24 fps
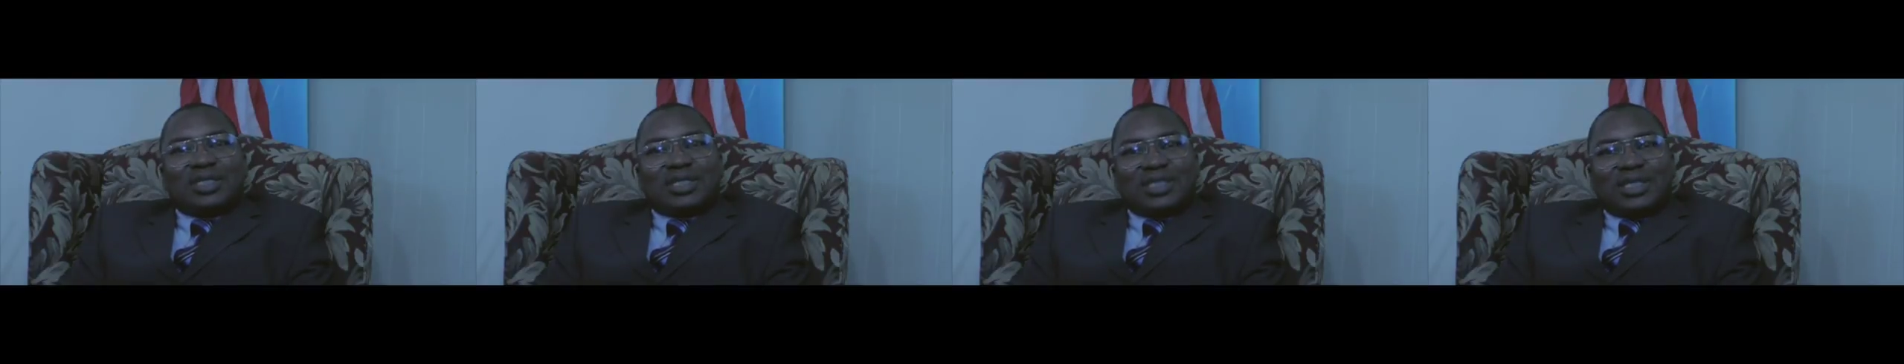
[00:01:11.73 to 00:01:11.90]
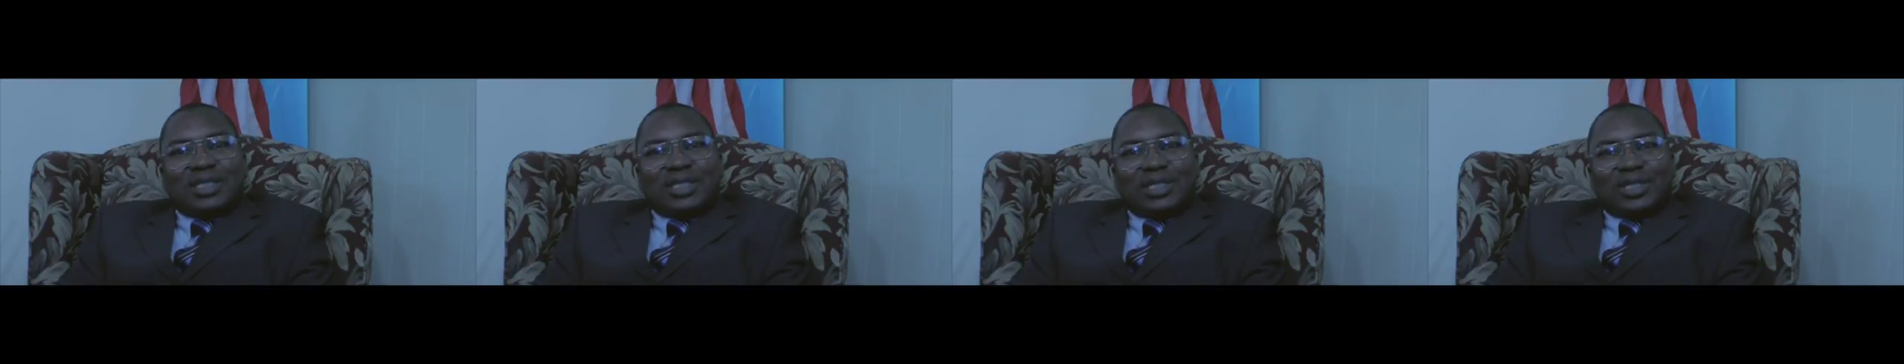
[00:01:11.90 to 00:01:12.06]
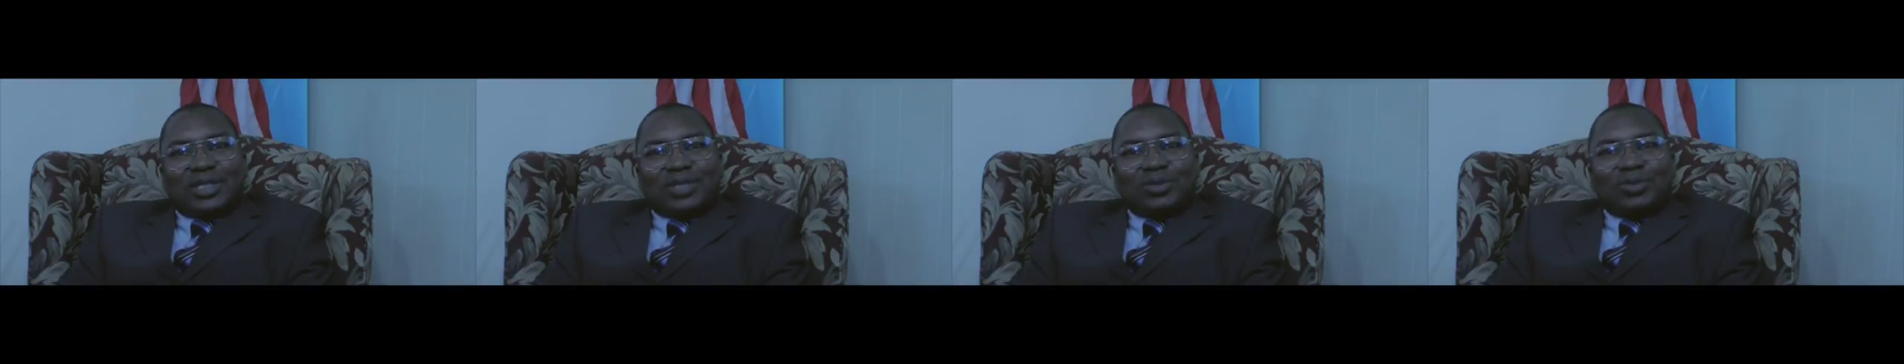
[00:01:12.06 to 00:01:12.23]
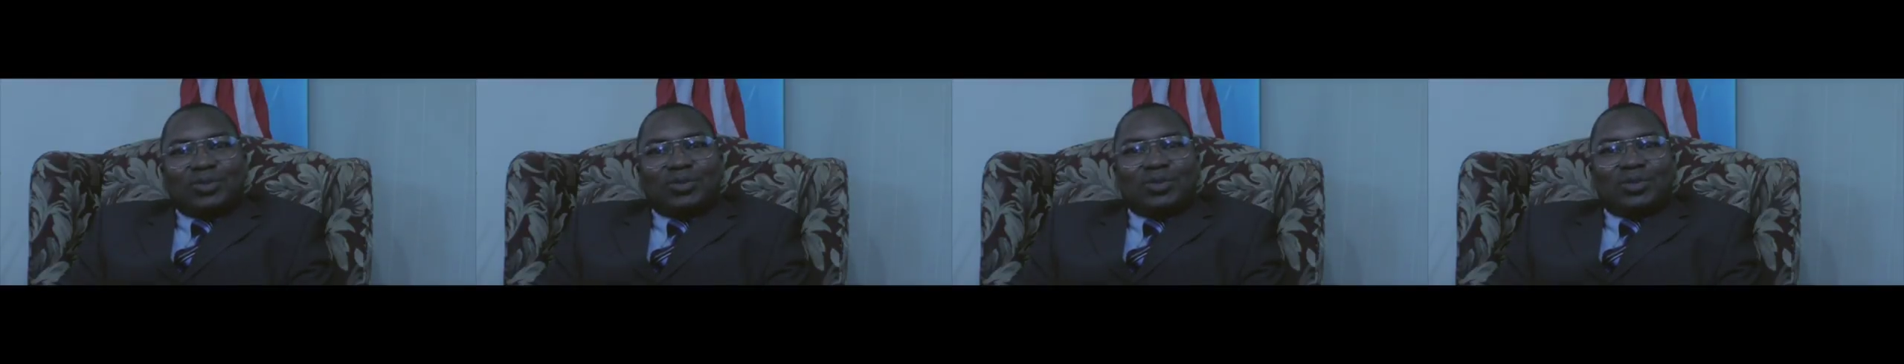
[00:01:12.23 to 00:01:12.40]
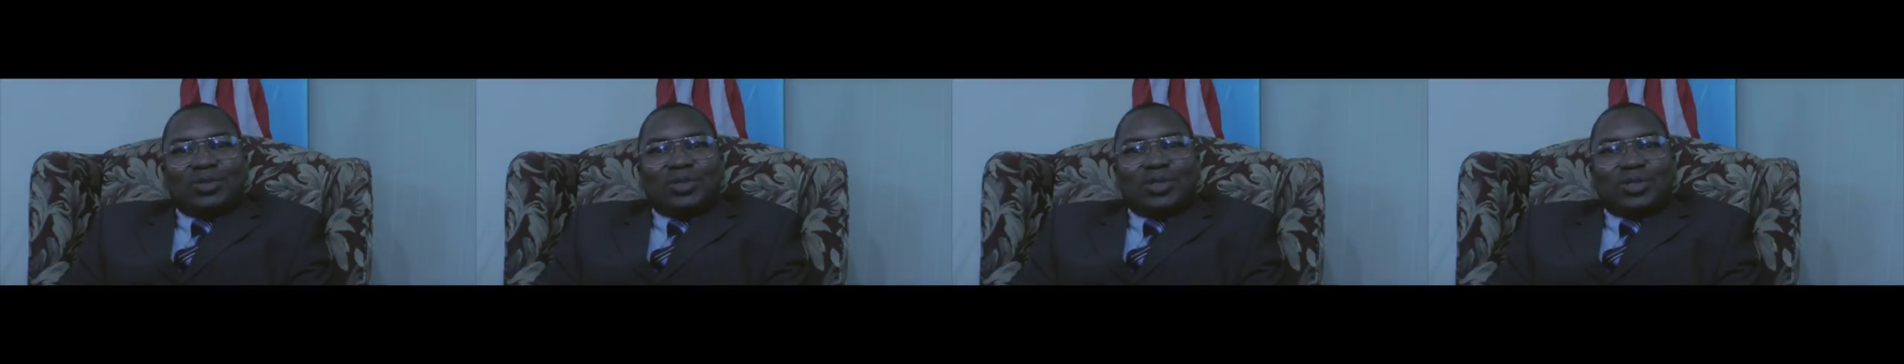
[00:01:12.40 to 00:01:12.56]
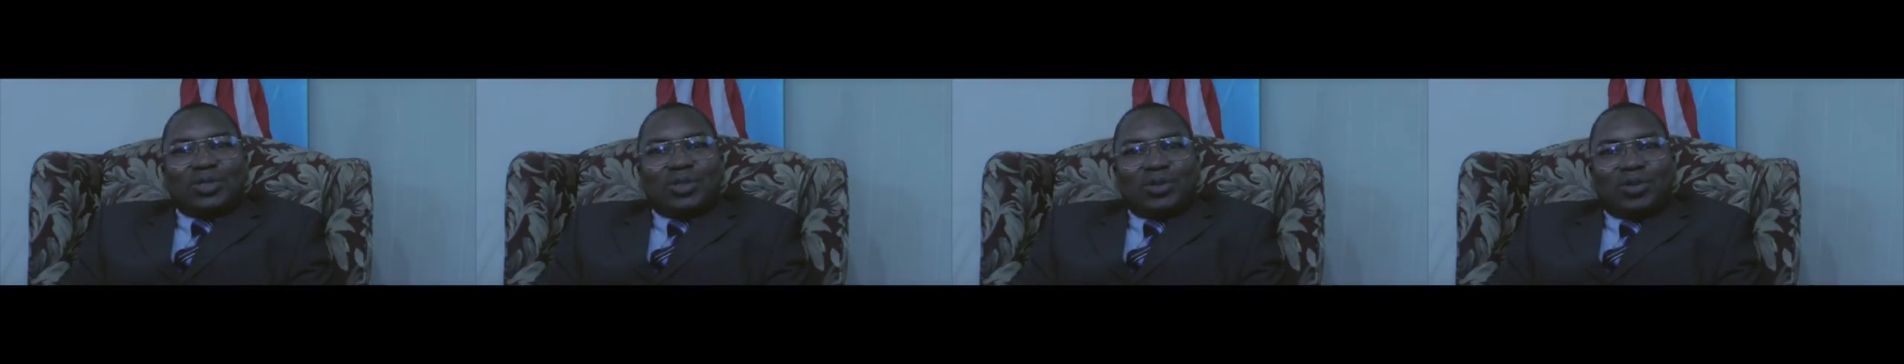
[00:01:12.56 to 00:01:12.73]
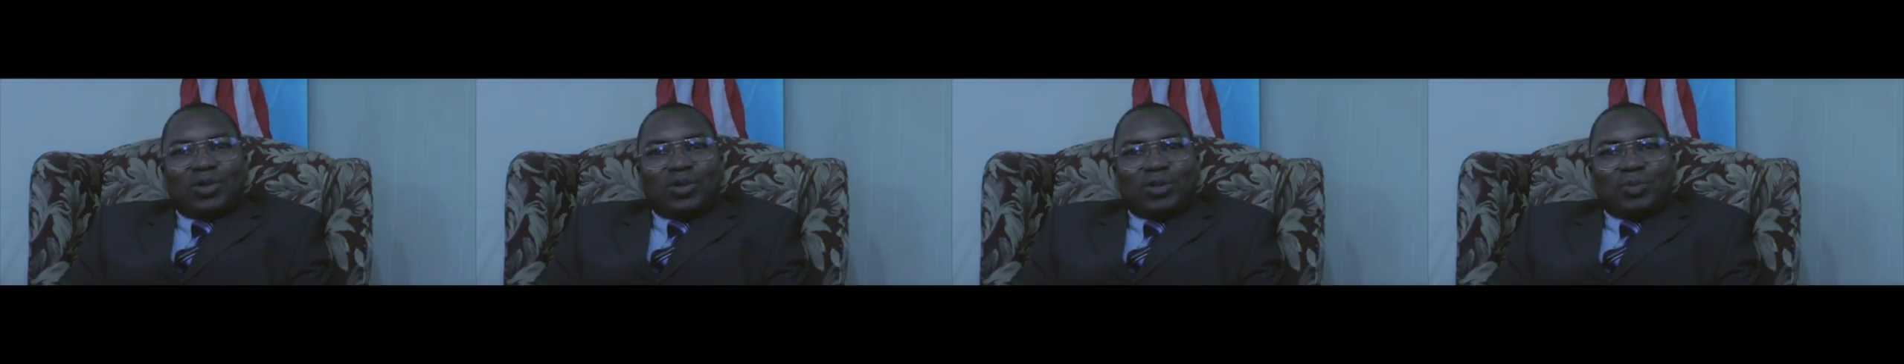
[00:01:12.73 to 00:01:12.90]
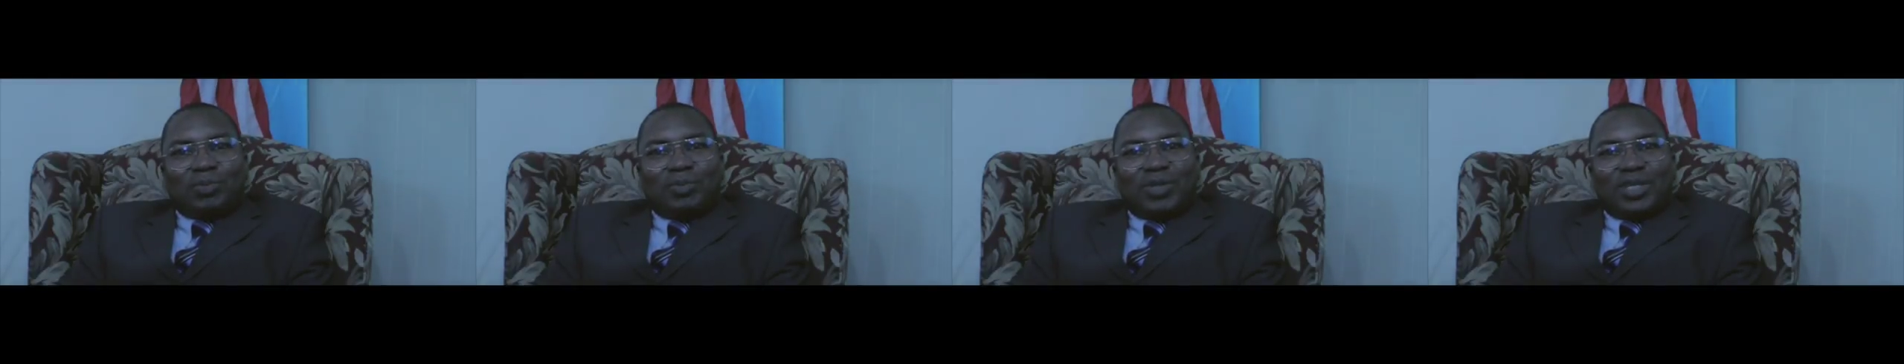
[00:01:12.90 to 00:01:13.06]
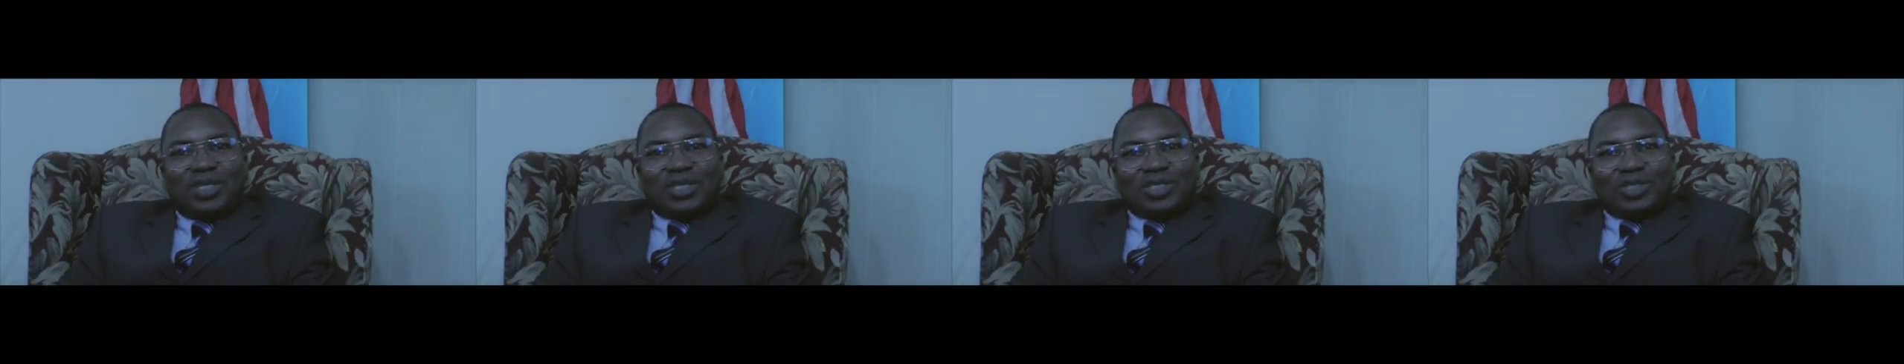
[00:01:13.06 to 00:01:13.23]
Thank you. God
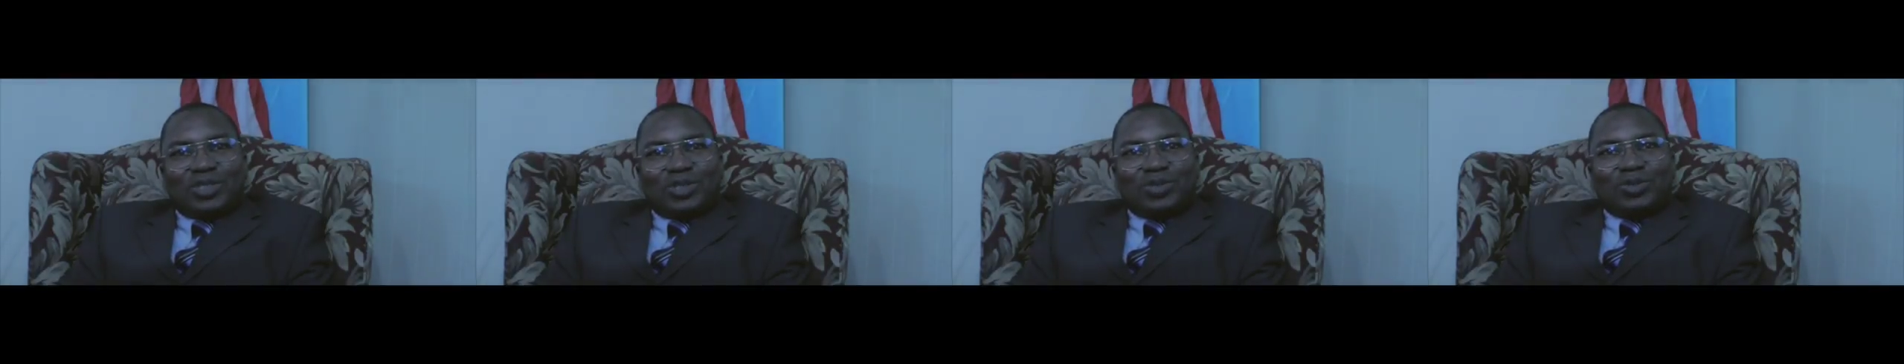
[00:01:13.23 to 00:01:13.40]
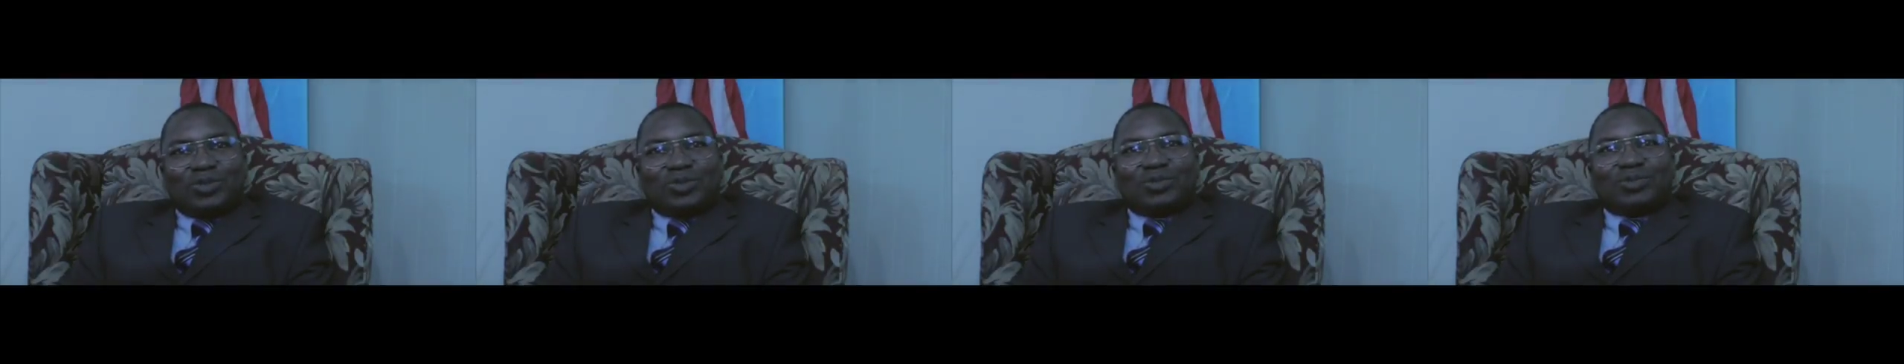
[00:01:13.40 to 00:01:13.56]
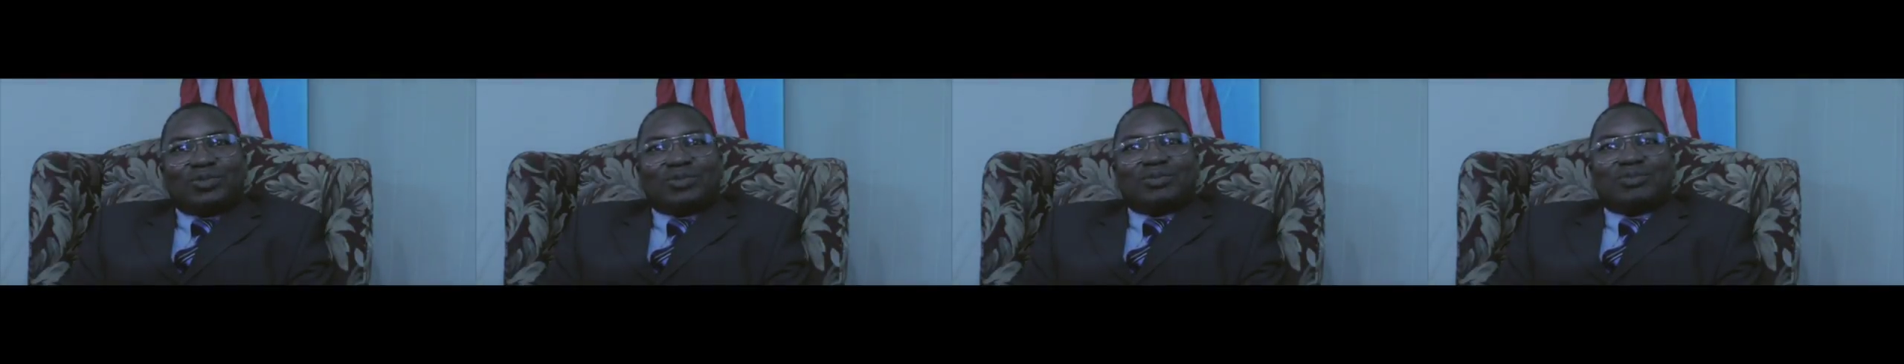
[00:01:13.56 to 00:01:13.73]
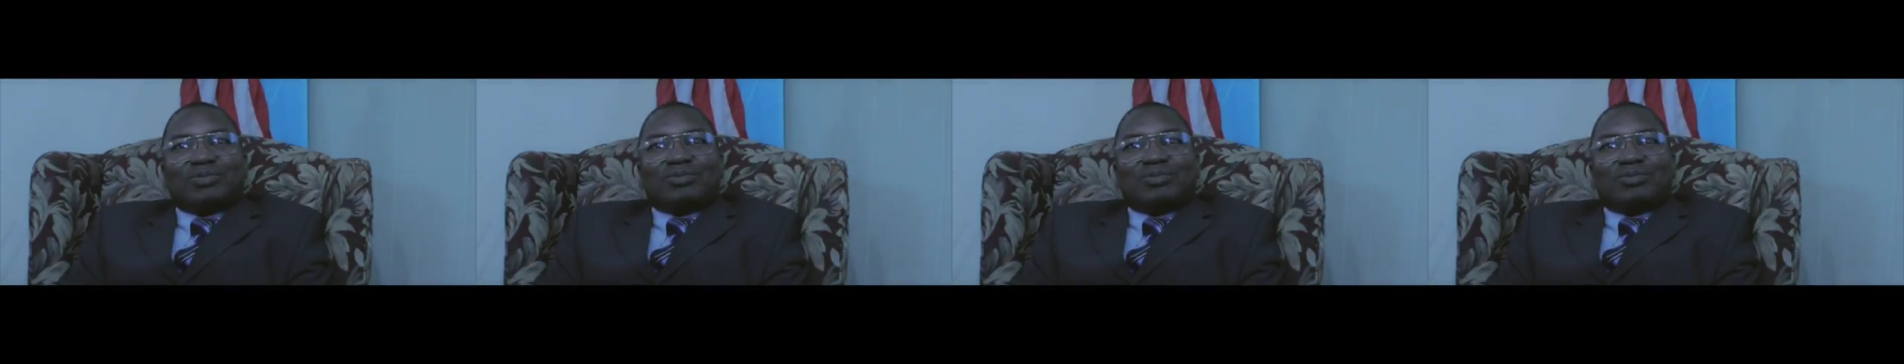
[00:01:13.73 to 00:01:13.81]
bless you.